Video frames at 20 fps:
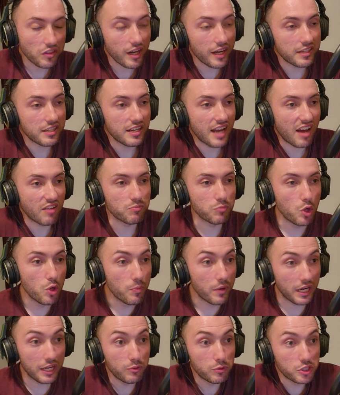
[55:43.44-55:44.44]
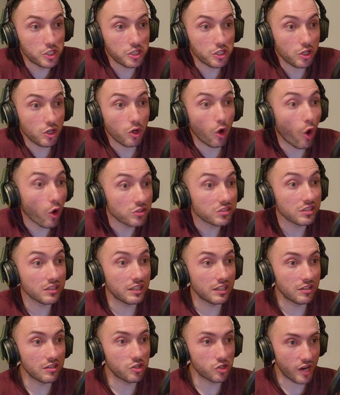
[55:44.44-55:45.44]
I didn't have movement, it was just constantly
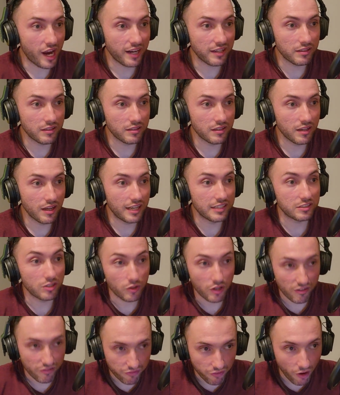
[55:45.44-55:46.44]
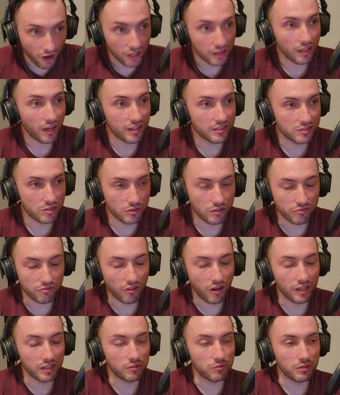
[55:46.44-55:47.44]
contracted until it
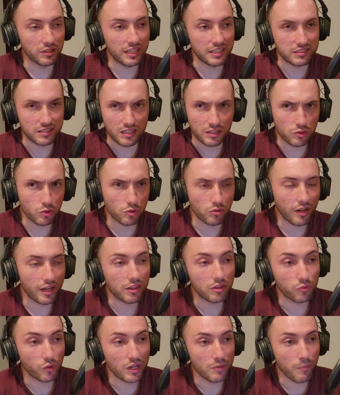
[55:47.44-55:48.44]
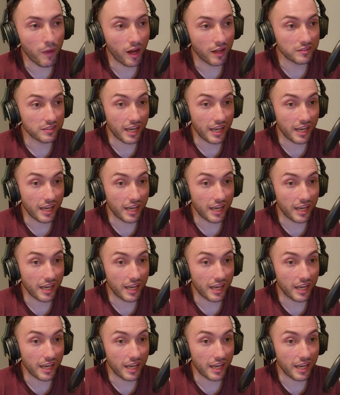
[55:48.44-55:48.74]
finally released. And he took like 3 months.